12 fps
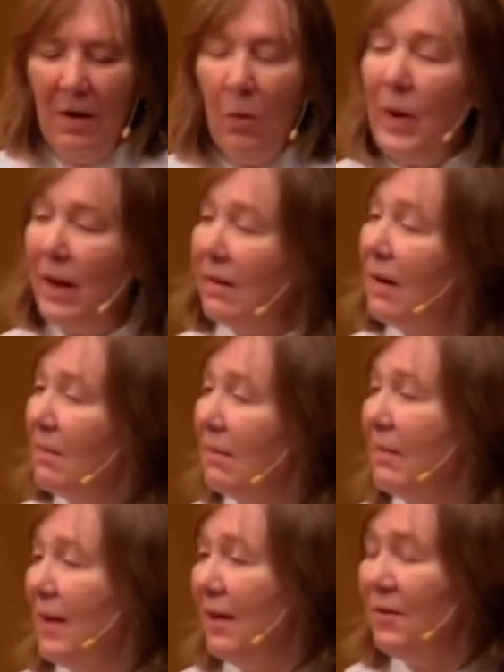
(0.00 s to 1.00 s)
Welcome,
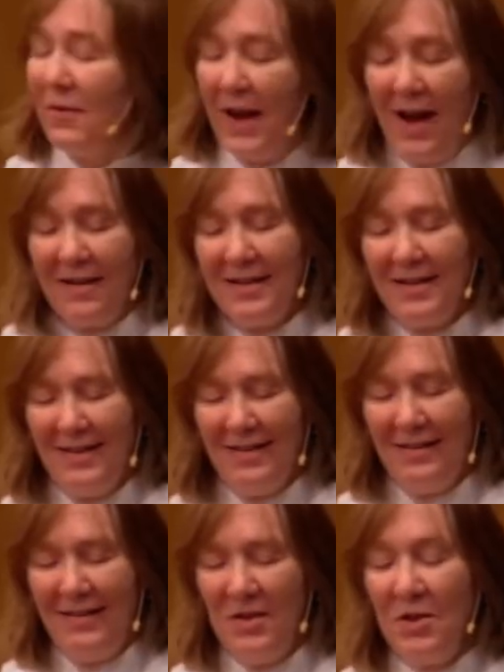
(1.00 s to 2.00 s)
in fact,
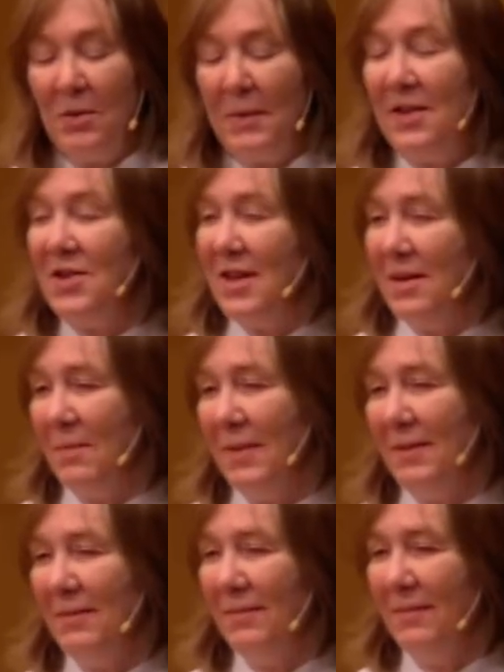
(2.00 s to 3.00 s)
to be sheep,
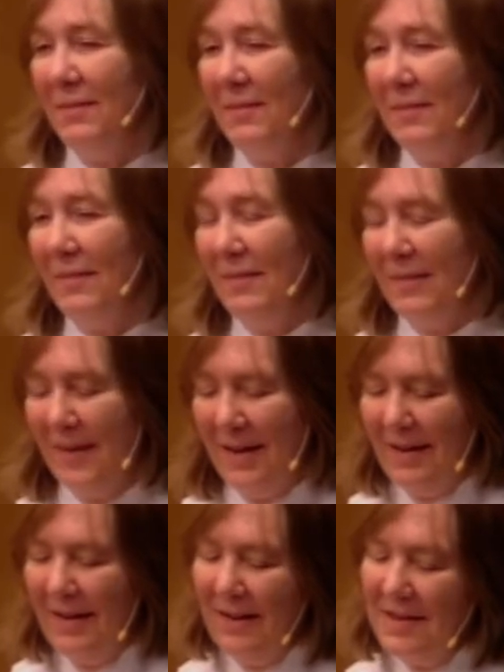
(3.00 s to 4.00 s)

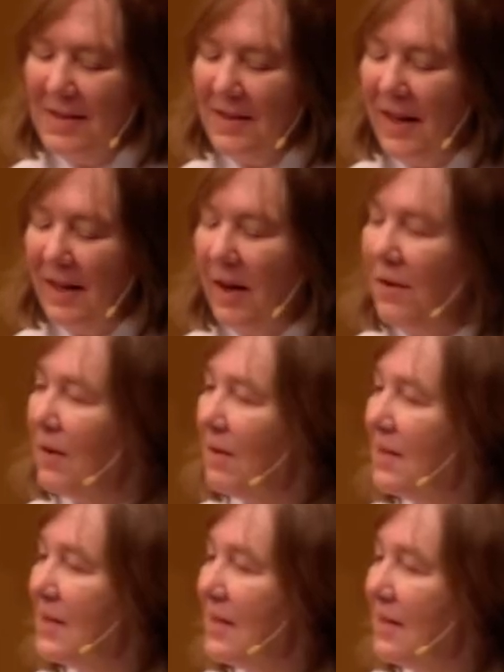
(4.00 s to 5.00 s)
to let
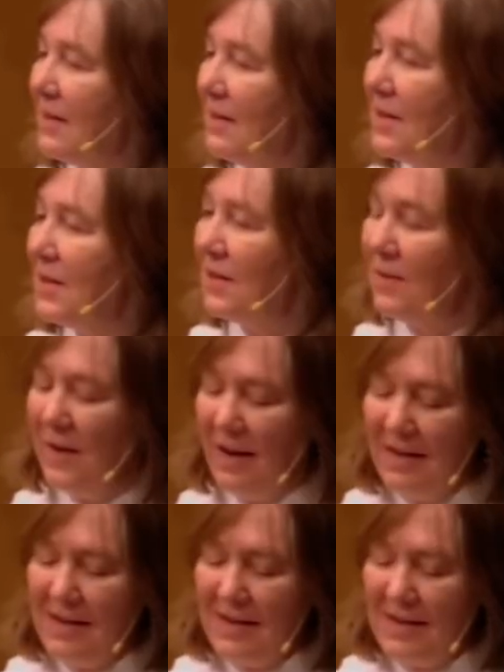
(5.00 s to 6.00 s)
others serve
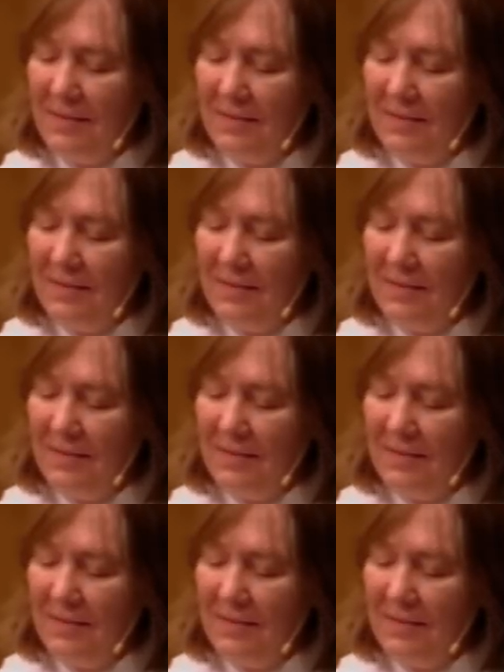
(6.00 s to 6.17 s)
us,